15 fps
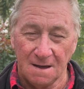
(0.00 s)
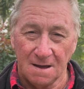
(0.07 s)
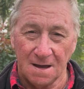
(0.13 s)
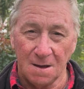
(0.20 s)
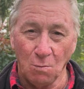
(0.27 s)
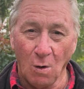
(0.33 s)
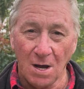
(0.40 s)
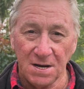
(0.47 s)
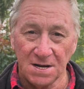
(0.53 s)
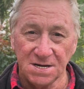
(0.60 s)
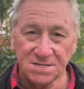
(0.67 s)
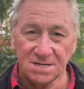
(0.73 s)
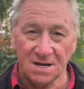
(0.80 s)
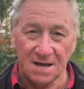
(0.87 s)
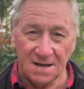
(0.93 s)
And one
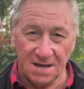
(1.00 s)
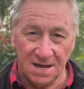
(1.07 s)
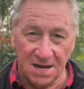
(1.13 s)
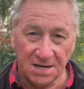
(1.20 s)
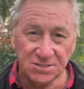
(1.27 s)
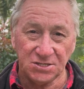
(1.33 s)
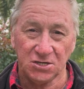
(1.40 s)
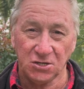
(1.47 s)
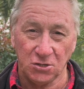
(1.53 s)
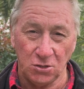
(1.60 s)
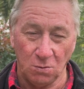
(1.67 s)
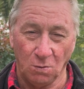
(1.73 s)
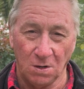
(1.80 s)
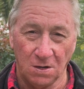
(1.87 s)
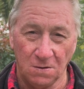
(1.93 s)
is
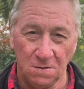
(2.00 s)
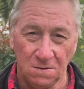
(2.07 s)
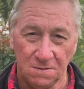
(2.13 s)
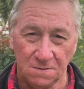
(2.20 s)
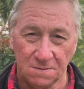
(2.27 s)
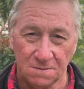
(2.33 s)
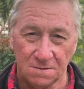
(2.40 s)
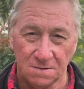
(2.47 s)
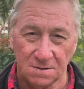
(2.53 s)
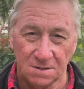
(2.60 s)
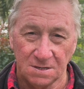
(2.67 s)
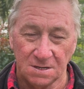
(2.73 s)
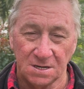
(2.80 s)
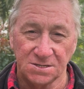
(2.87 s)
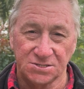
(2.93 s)
execute well,
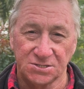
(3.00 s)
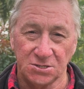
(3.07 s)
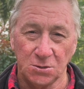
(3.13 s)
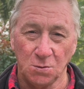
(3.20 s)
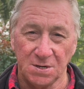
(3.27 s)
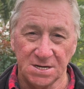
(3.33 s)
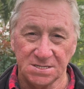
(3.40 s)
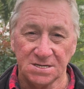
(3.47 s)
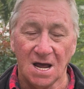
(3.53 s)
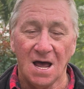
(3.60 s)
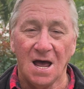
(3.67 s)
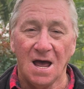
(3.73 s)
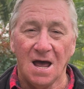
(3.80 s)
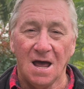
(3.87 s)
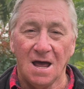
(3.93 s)
and two is
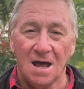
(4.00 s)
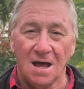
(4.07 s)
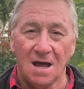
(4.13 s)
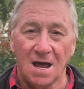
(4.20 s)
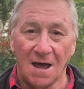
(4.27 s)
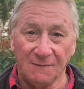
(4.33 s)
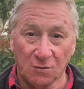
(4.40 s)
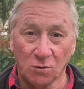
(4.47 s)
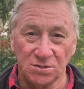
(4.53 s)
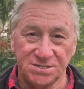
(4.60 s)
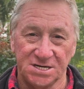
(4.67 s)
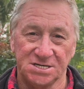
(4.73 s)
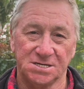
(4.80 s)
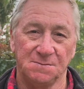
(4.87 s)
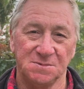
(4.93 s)
have good
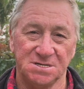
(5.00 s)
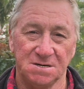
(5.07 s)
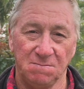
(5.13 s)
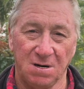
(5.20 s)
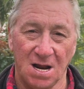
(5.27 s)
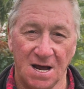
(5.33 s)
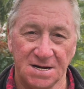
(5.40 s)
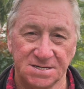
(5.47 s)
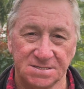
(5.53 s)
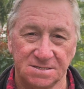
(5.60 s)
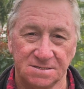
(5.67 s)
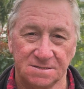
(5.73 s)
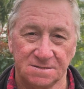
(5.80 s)
systems in place.